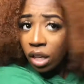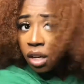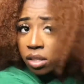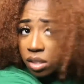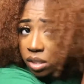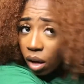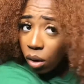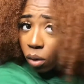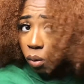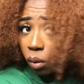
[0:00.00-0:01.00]

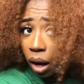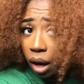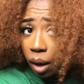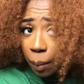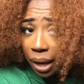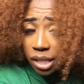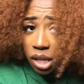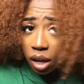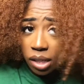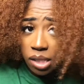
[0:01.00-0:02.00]
So as
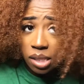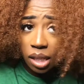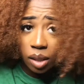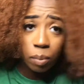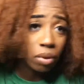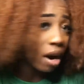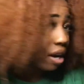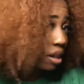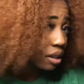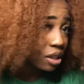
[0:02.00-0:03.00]
y'all can see, the
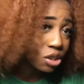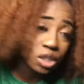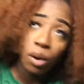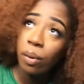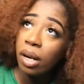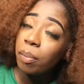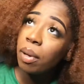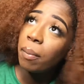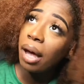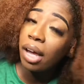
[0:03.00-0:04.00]
product is showing up in
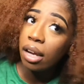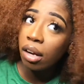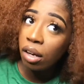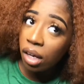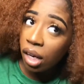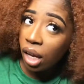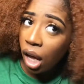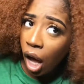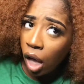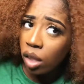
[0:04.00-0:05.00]
my hair
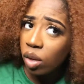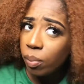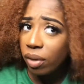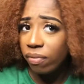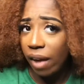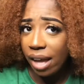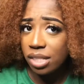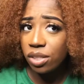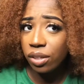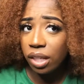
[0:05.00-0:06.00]
a little bit
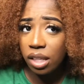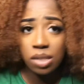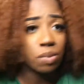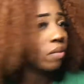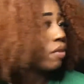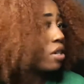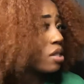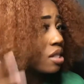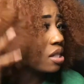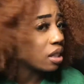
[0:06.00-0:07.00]
faster in this one
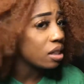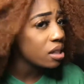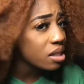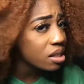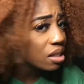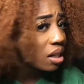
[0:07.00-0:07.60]
versus this.